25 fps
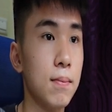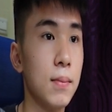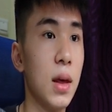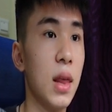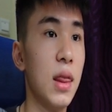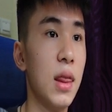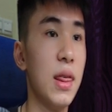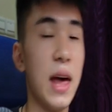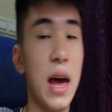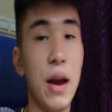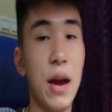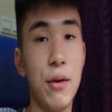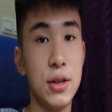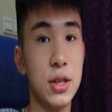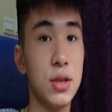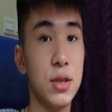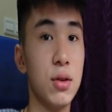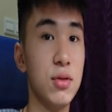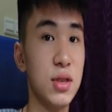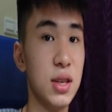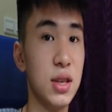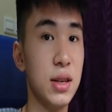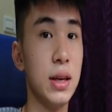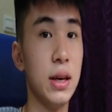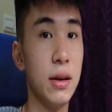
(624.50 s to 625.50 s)
there is no
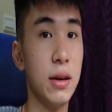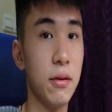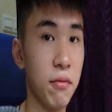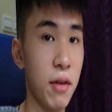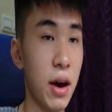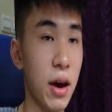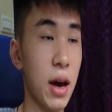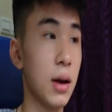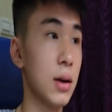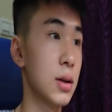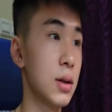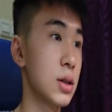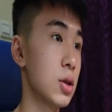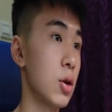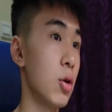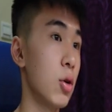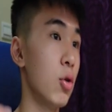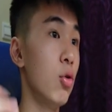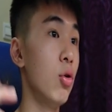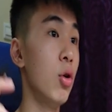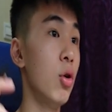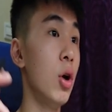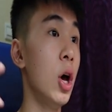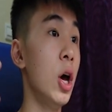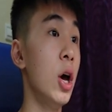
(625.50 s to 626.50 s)
turning effect.
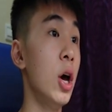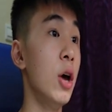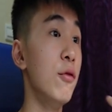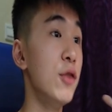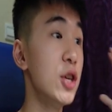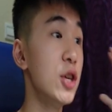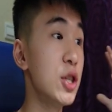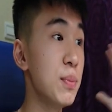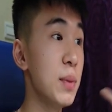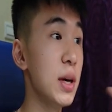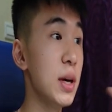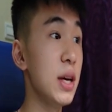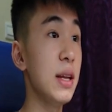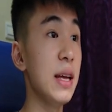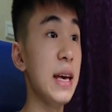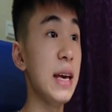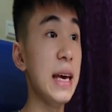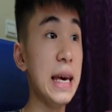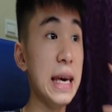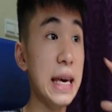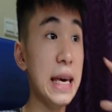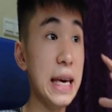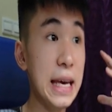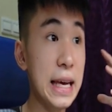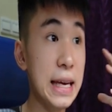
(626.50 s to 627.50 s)
So which means
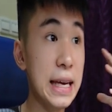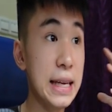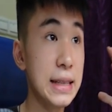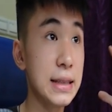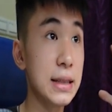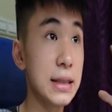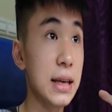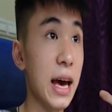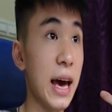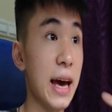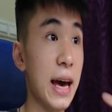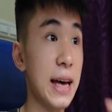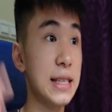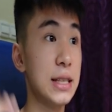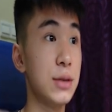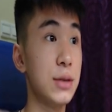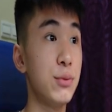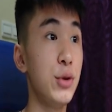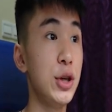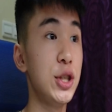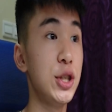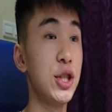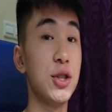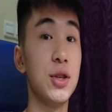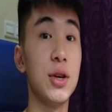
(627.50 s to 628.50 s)
it has
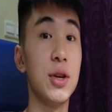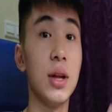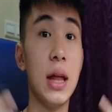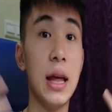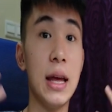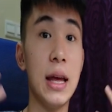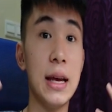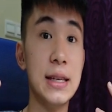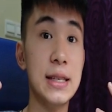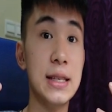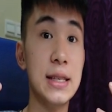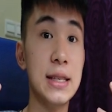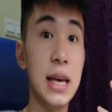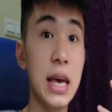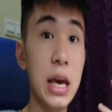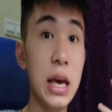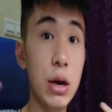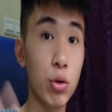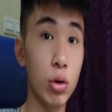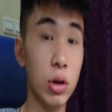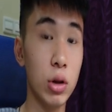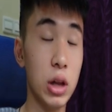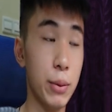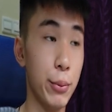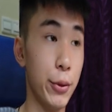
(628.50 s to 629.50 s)
reached its
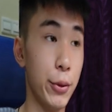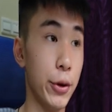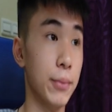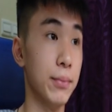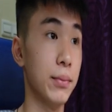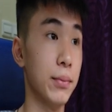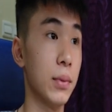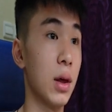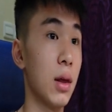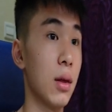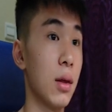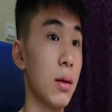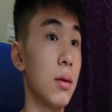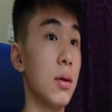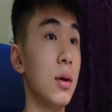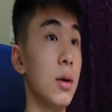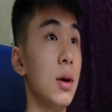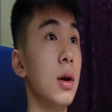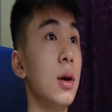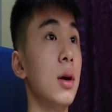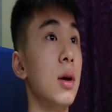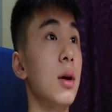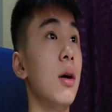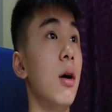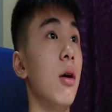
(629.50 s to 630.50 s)
equilibrium.
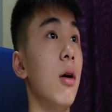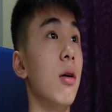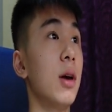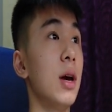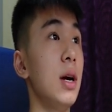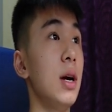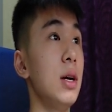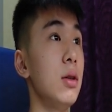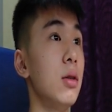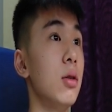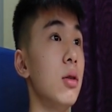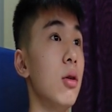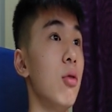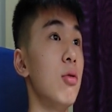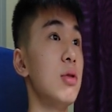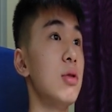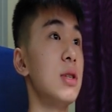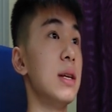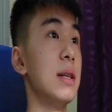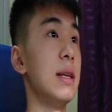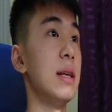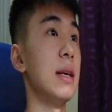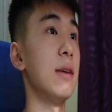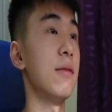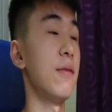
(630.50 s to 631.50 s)
Okay, no
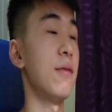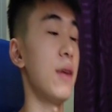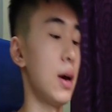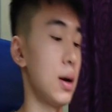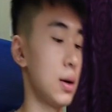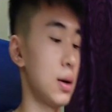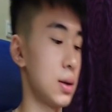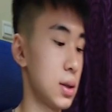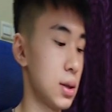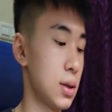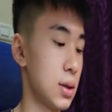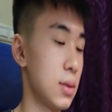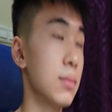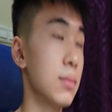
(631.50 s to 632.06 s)
turning effect.